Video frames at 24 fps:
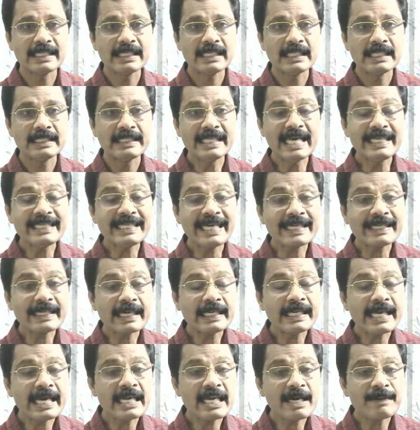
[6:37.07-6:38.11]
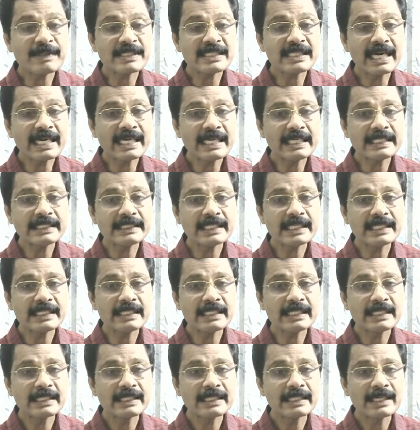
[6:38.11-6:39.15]
Then tetradynamous
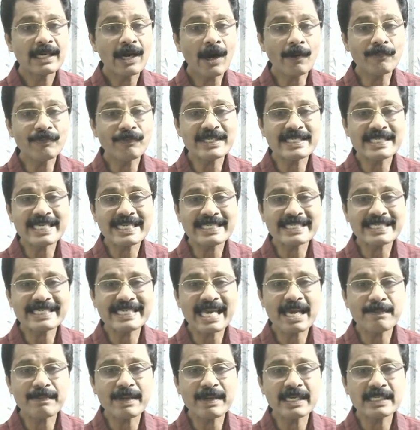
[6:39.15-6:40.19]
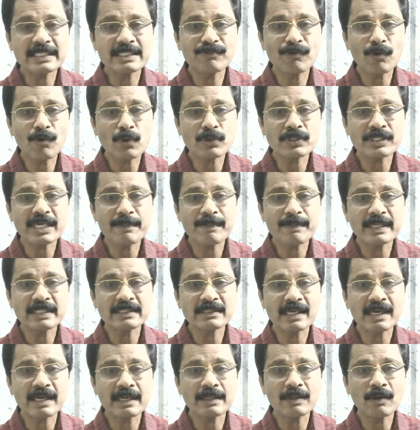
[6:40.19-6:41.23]
condition. Of the 6 stamens, 4 stamens
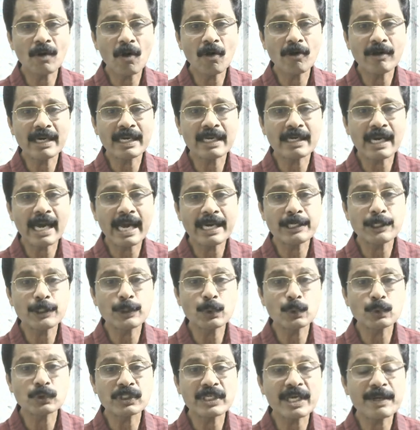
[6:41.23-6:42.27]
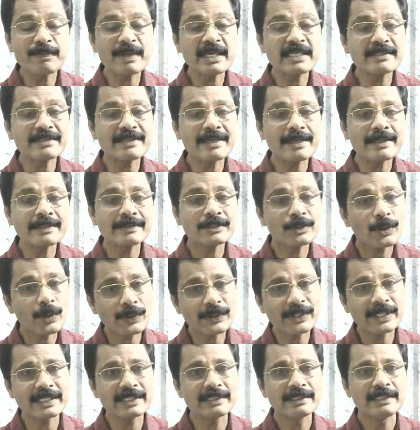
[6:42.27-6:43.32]
are longer and 2 stamens are shorter.